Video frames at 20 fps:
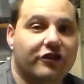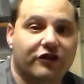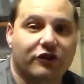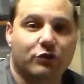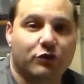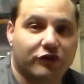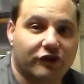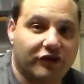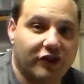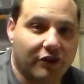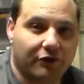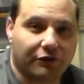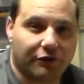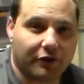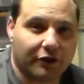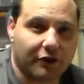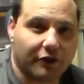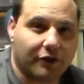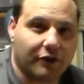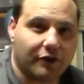because it was
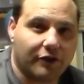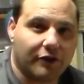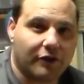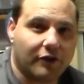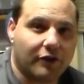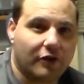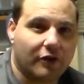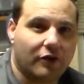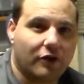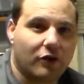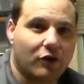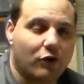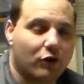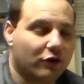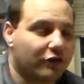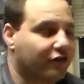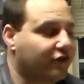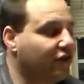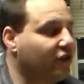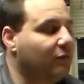different,
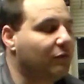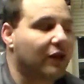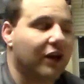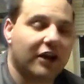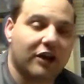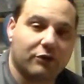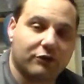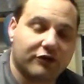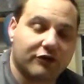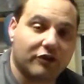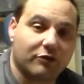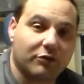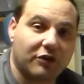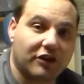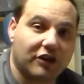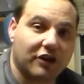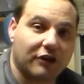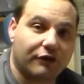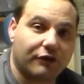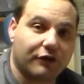or it seemed like it was going to be
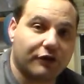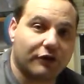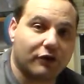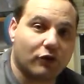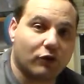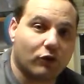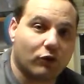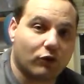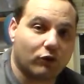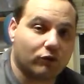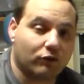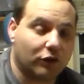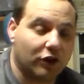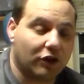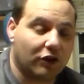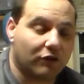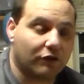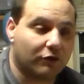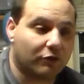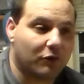different, or
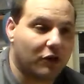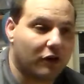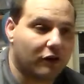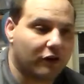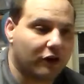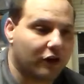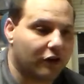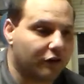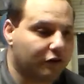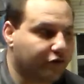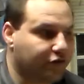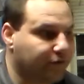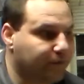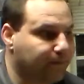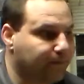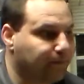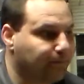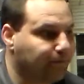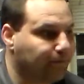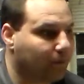from all the others.
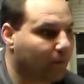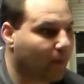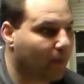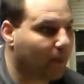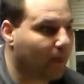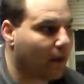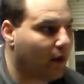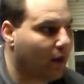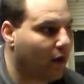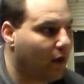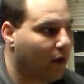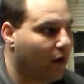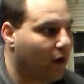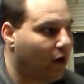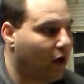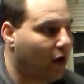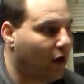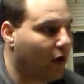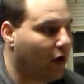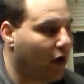
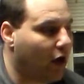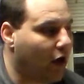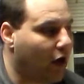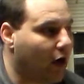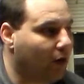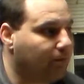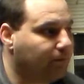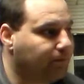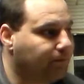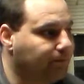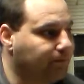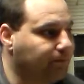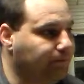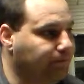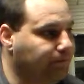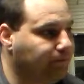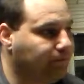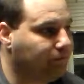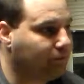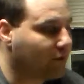I
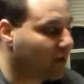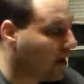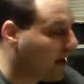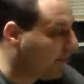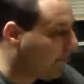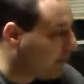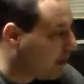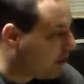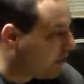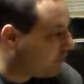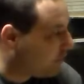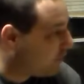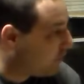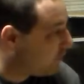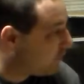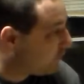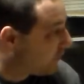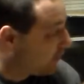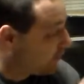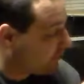bought
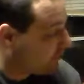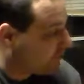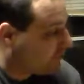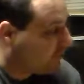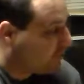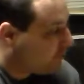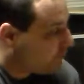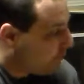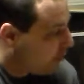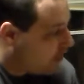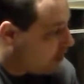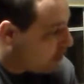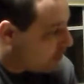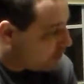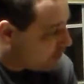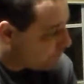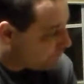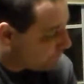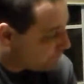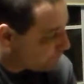the Toxic City
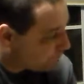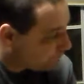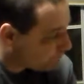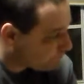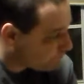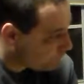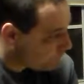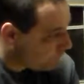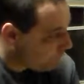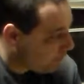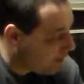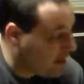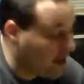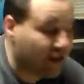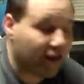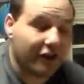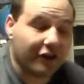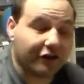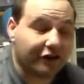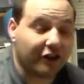Mall
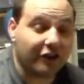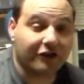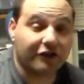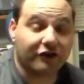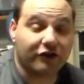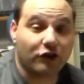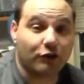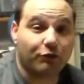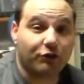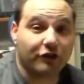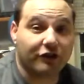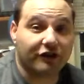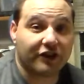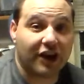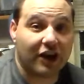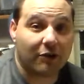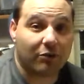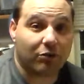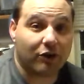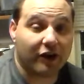and the Season 2
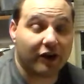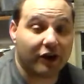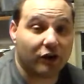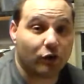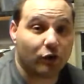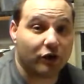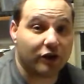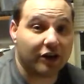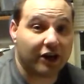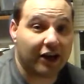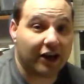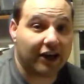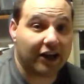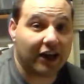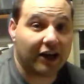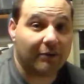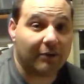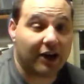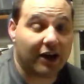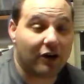Prison Outbreak when they
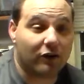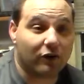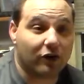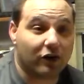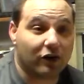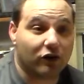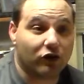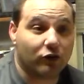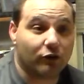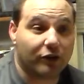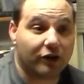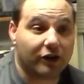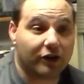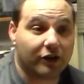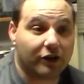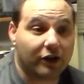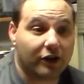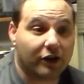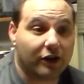came out, a little bit